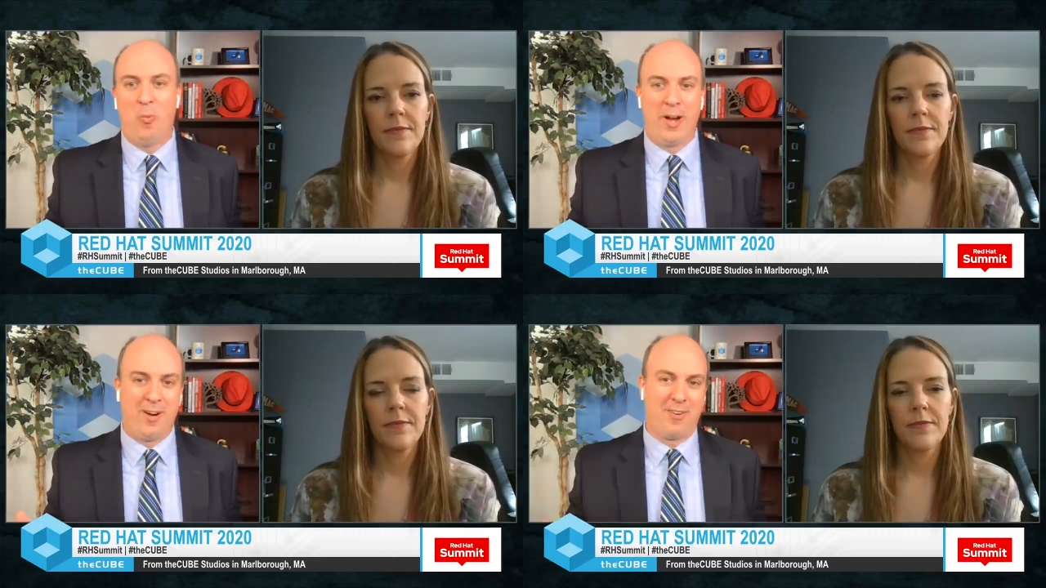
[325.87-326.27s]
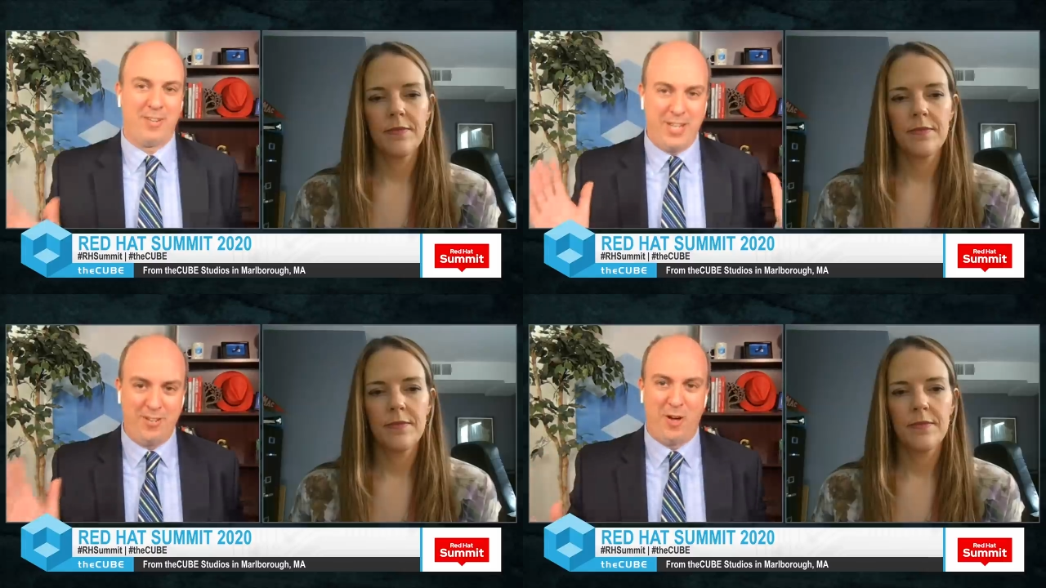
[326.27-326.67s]

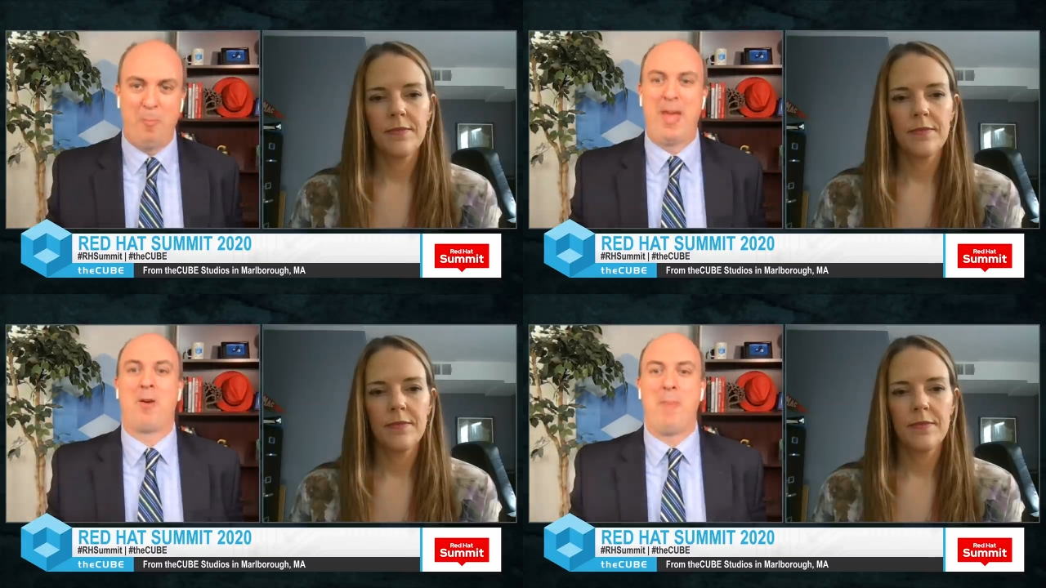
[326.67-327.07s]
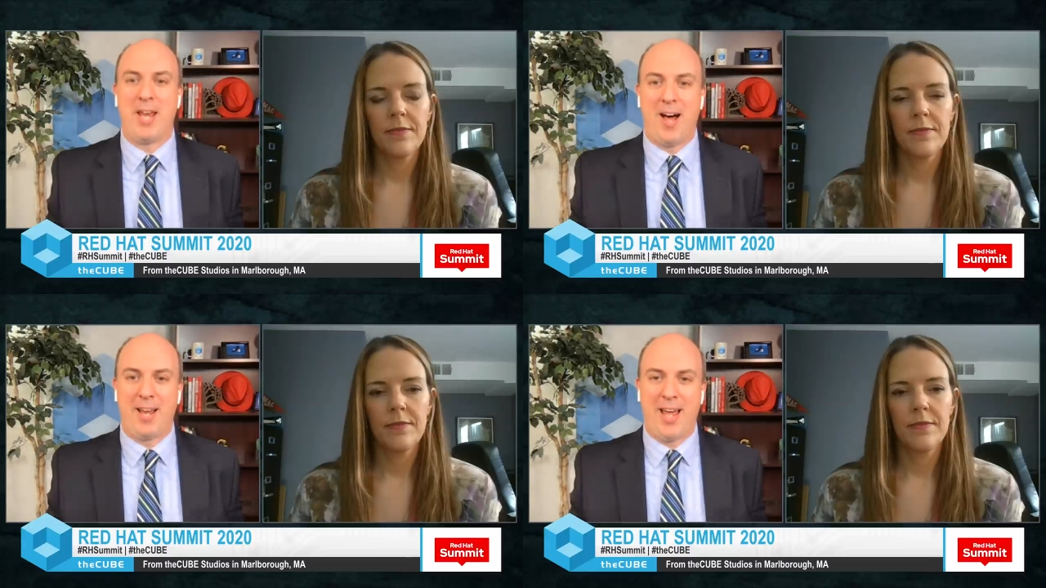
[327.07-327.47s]
Speaker 1: where intel may or
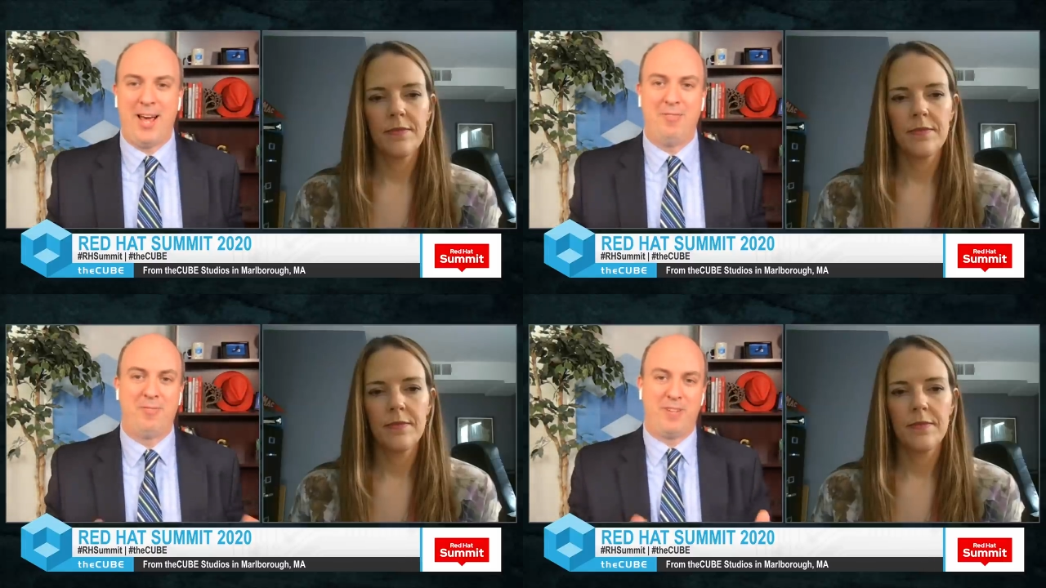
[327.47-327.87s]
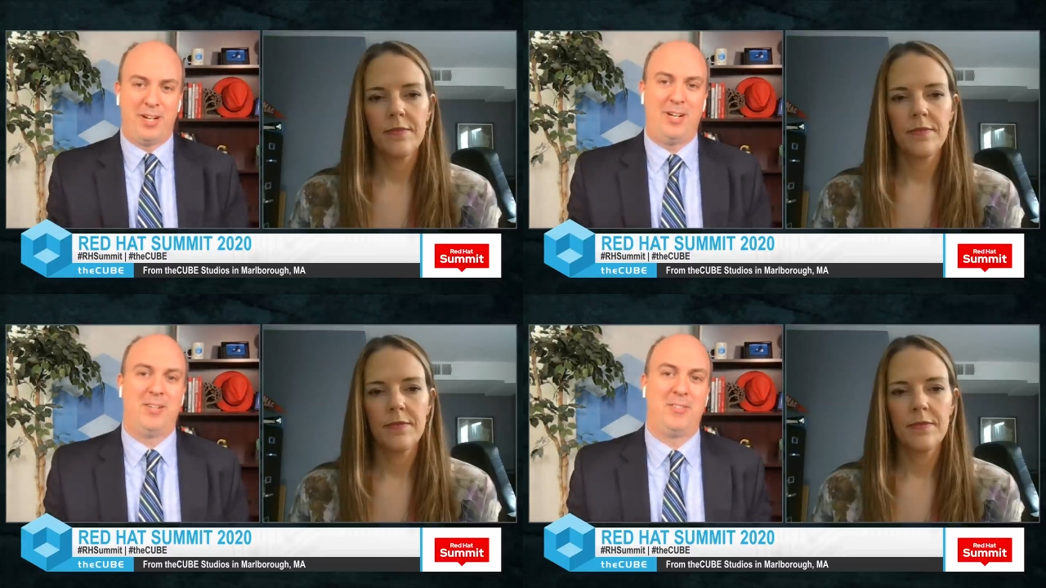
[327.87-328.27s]
may not have
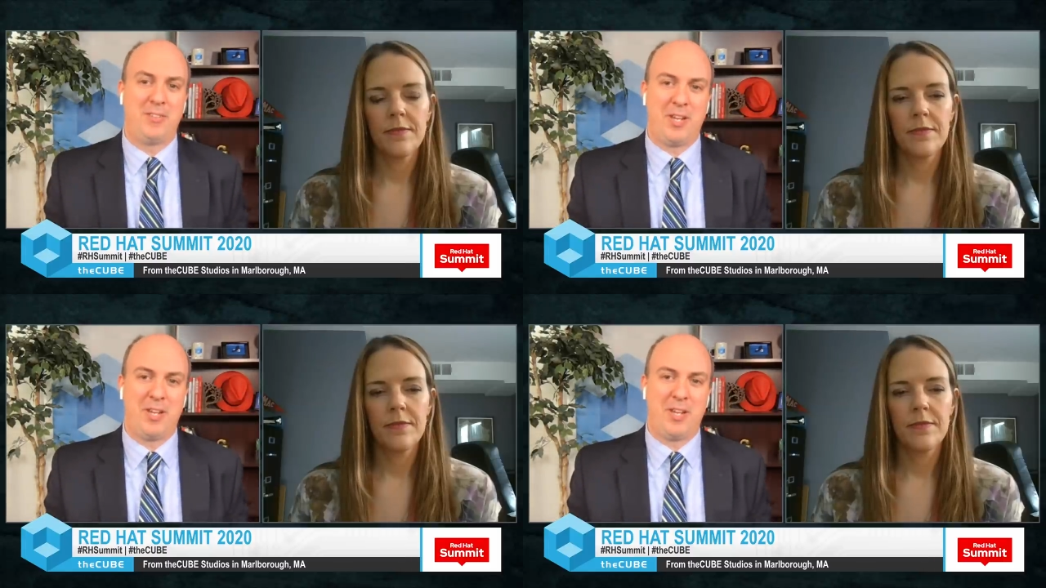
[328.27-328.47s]
uh,